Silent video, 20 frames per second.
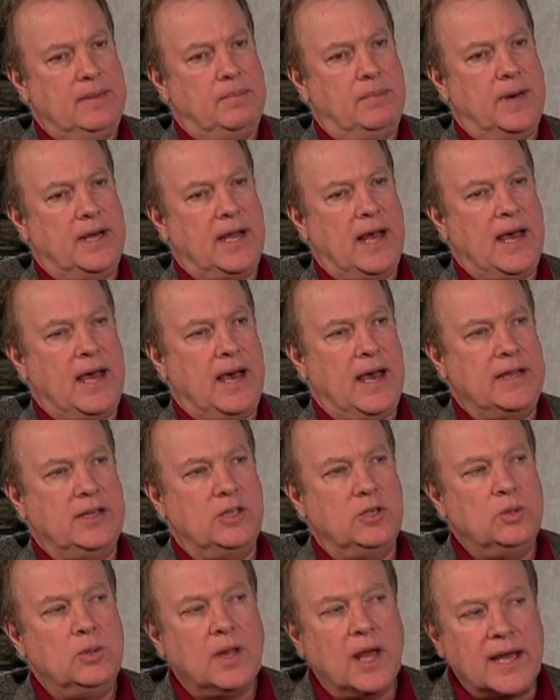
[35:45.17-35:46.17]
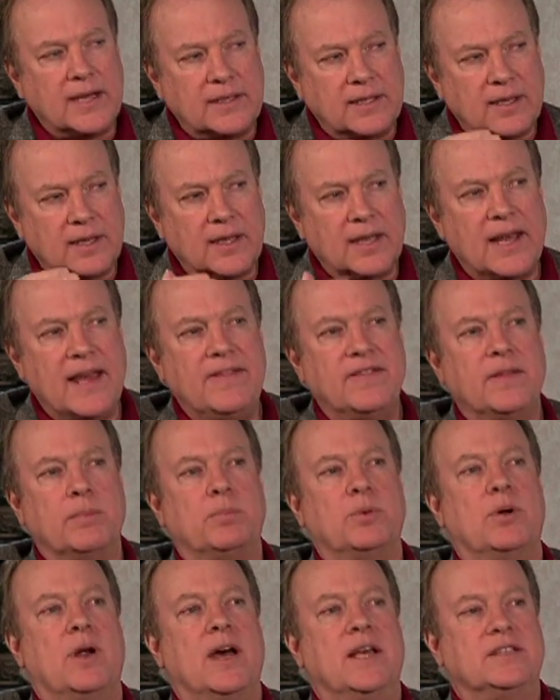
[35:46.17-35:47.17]
But I do like to let the
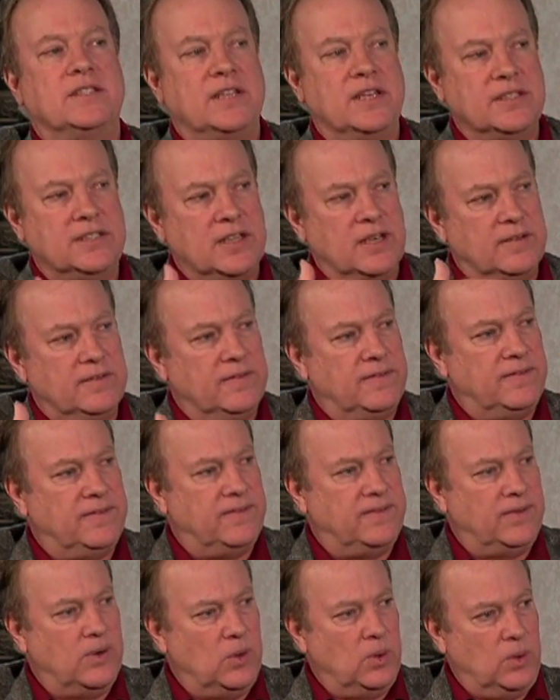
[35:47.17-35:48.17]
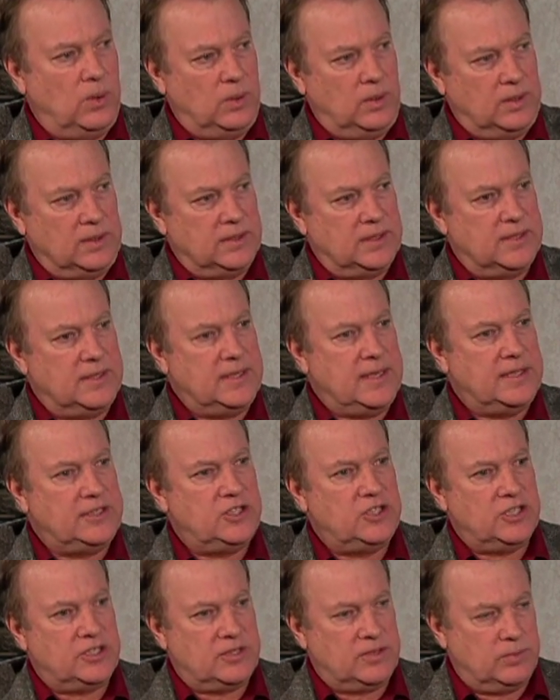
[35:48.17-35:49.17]
process unfold.
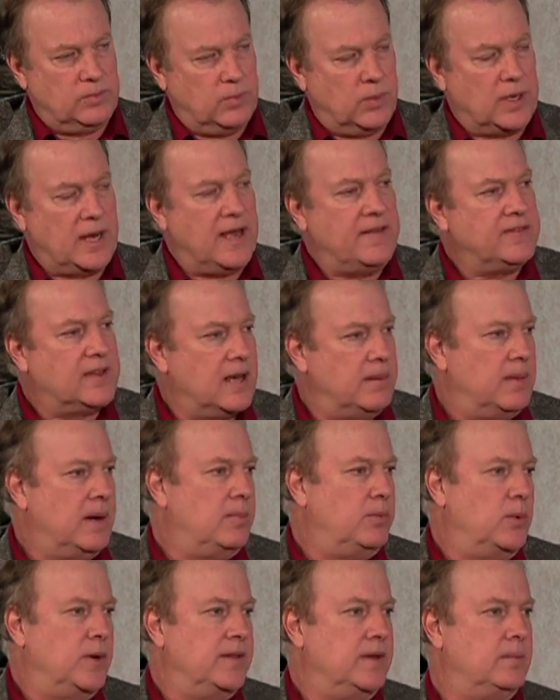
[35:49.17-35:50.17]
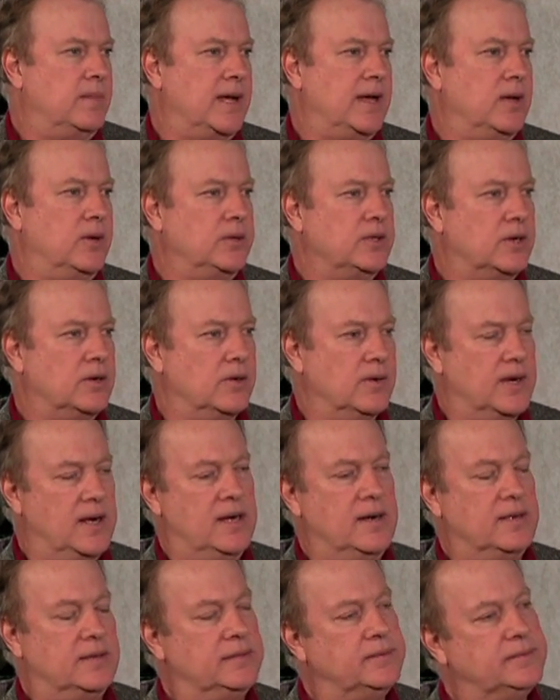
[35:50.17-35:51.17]
It's just what I've come up with in my own
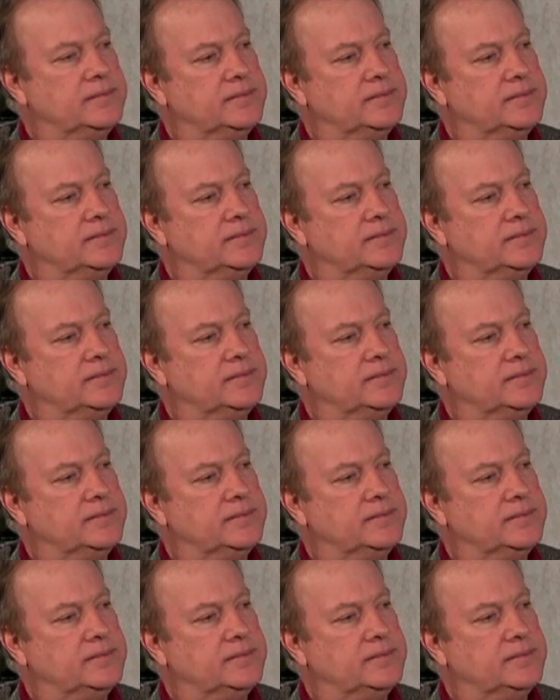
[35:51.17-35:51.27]
career.